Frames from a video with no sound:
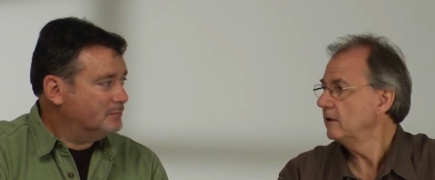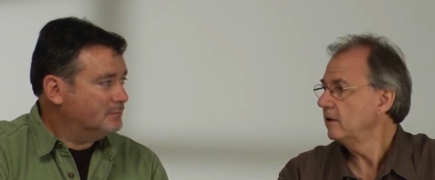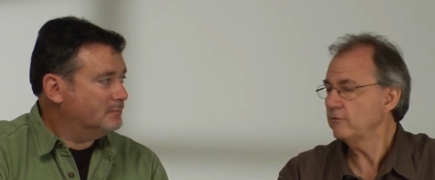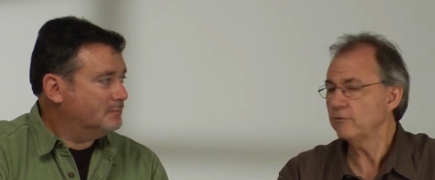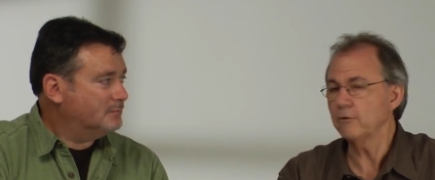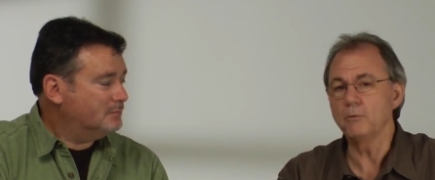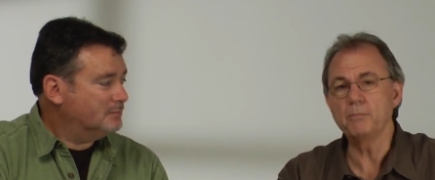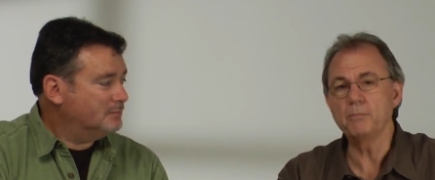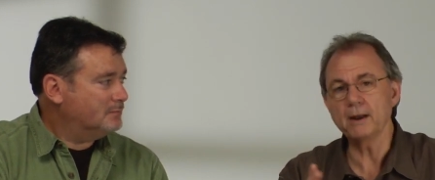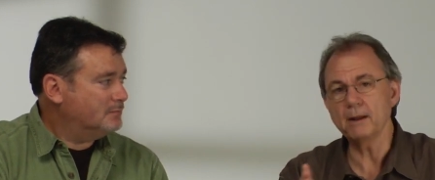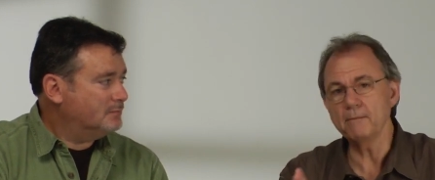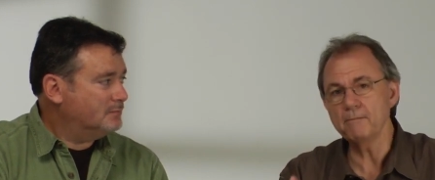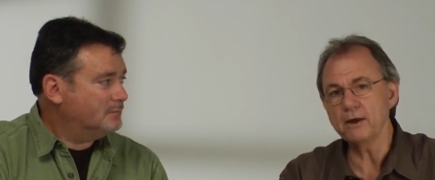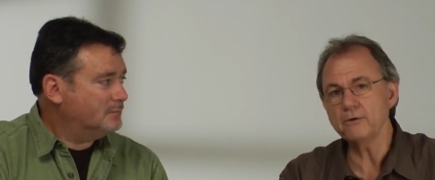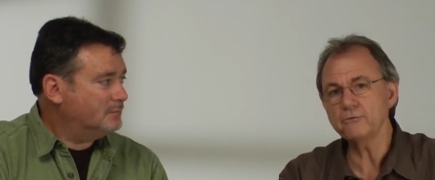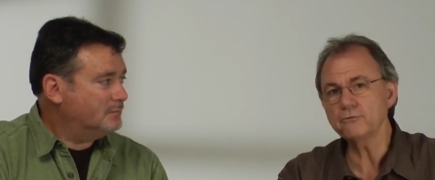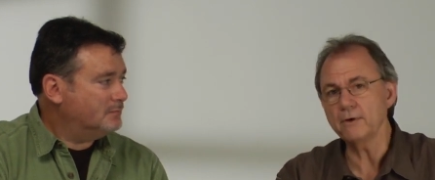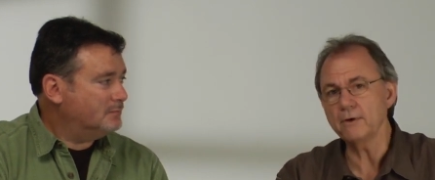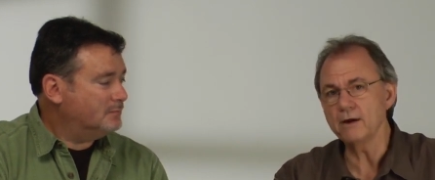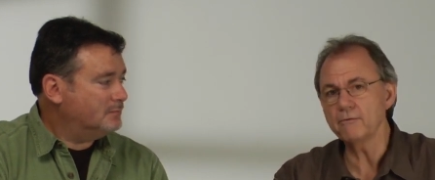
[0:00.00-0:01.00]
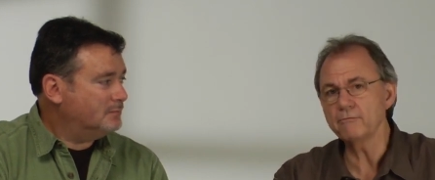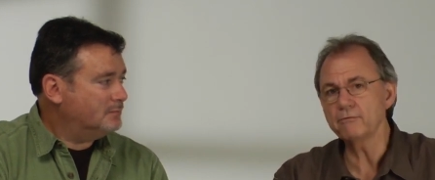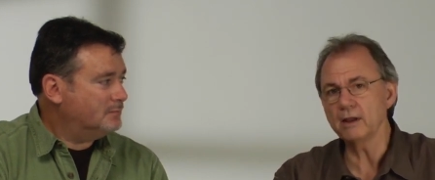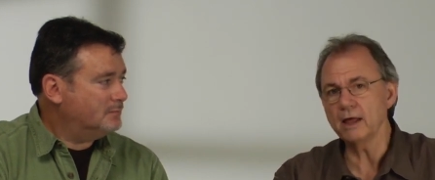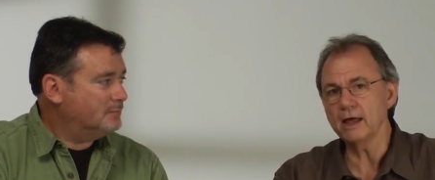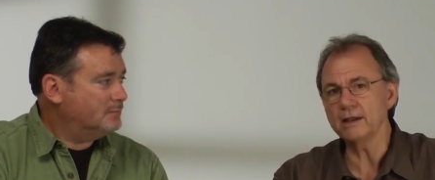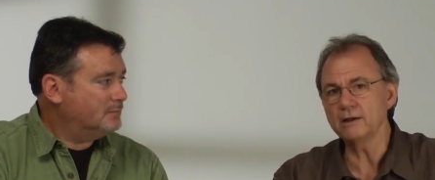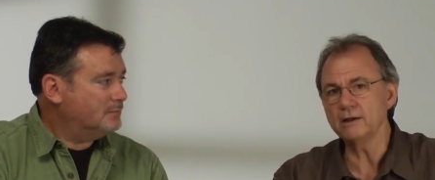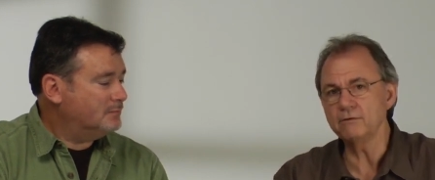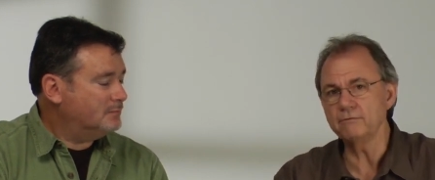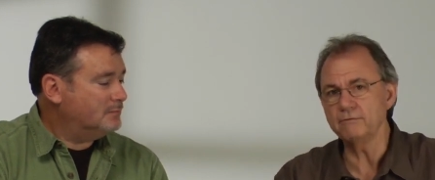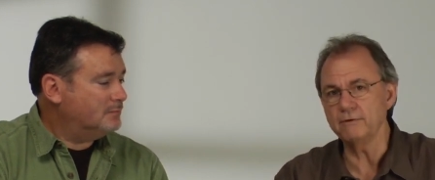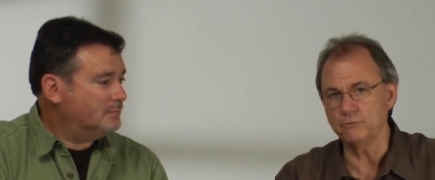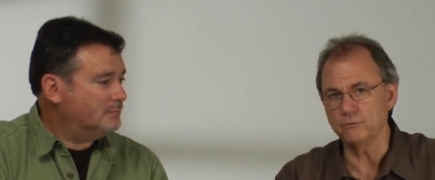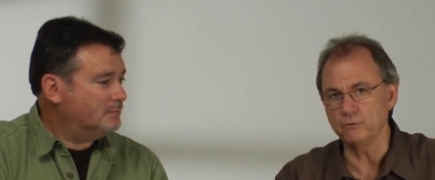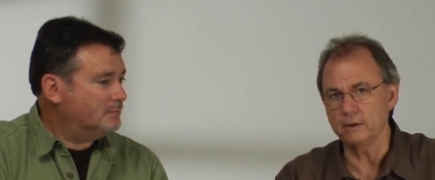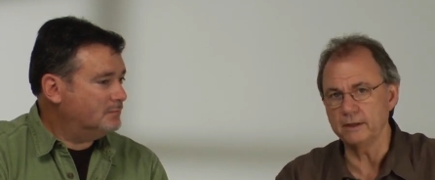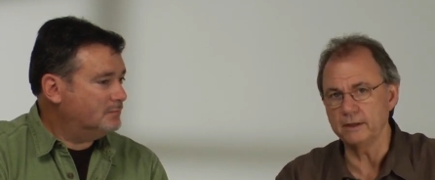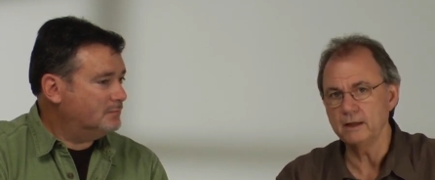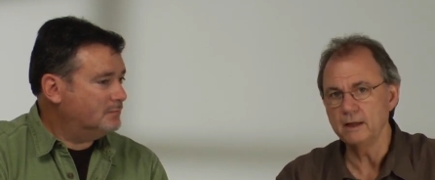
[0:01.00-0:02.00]
Speaker 1: So, but I measure every light
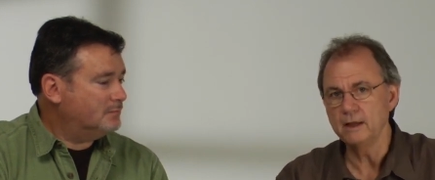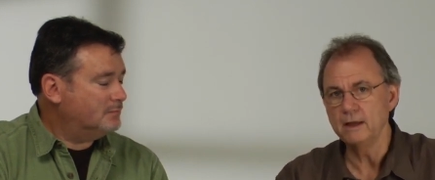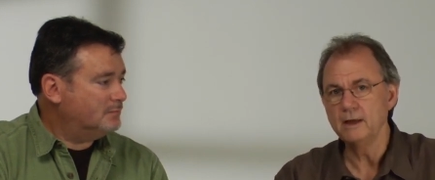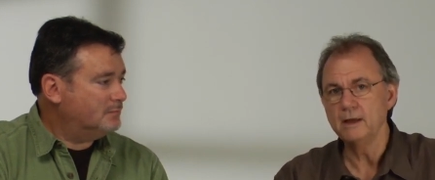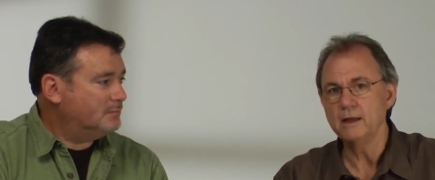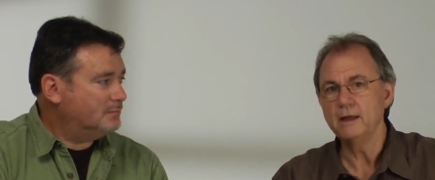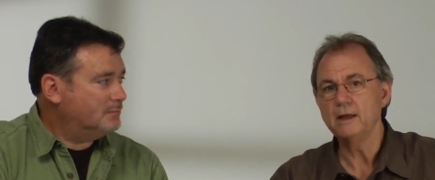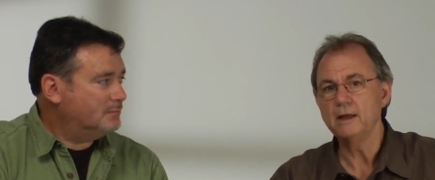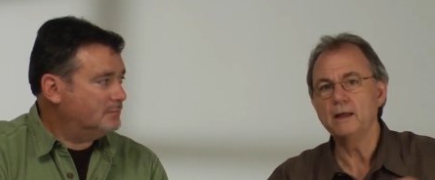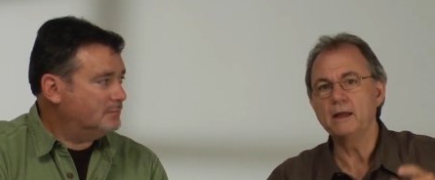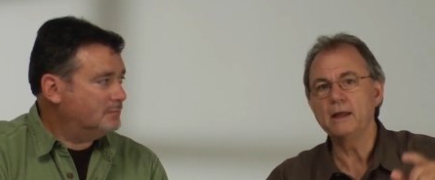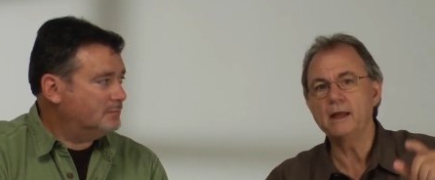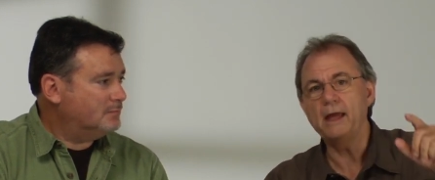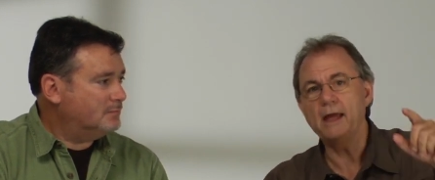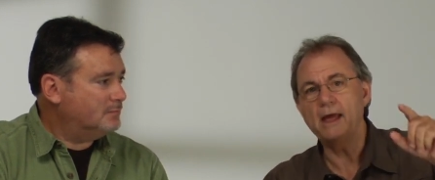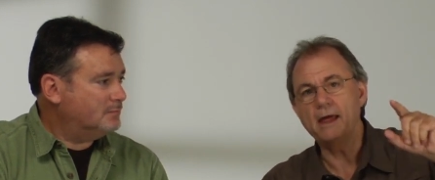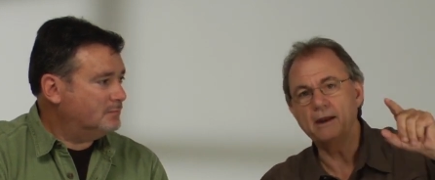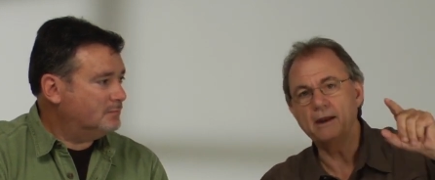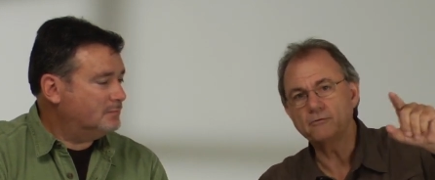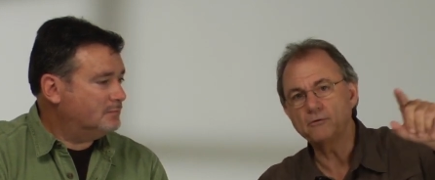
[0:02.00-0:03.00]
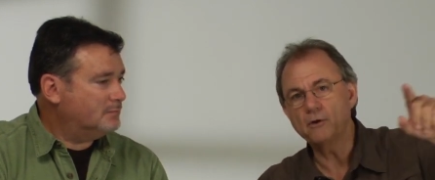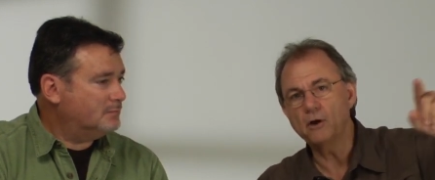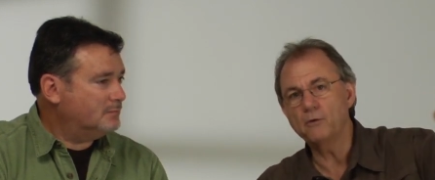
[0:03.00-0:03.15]
individually, and it's